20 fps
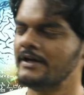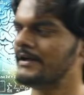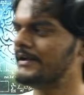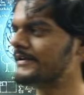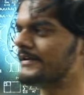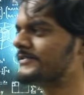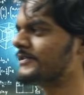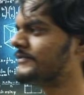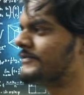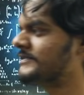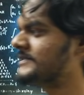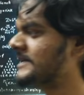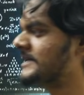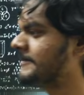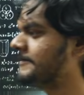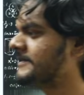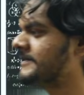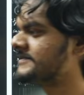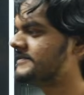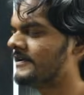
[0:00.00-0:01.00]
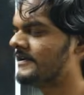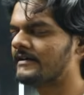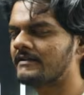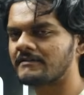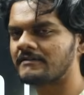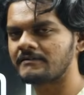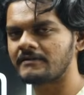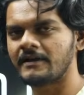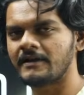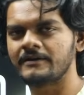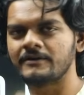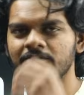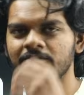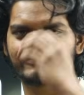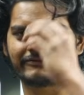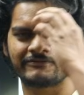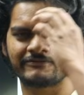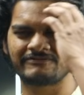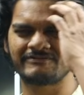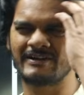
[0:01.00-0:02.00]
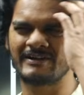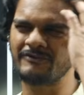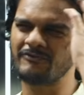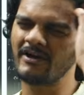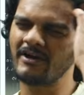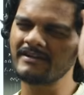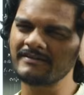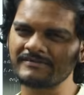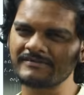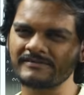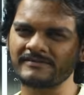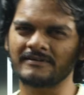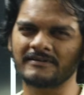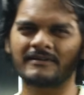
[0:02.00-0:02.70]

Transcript: Rest of the chapters are kind of advanced.